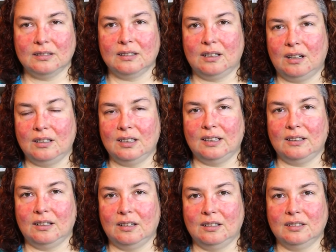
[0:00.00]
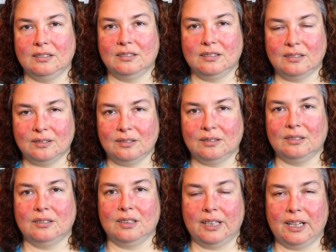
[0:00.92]
all day long,
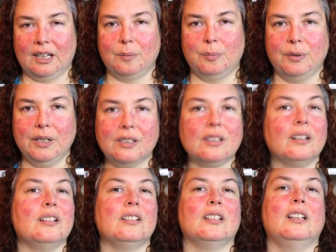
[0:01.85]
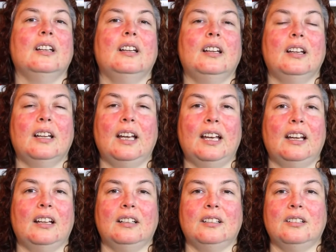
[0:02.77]
looking up research
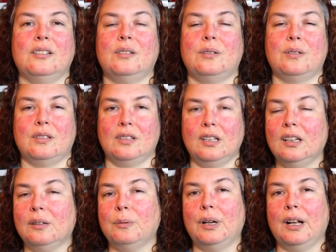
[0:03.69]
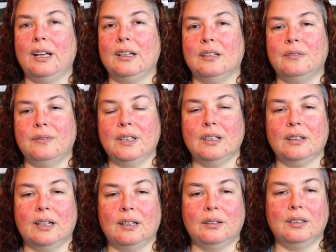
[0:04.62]
and seeing what I could
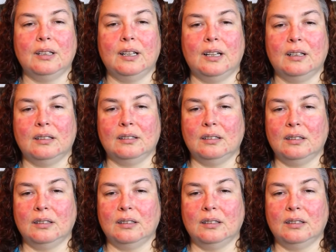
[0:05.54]
figure out and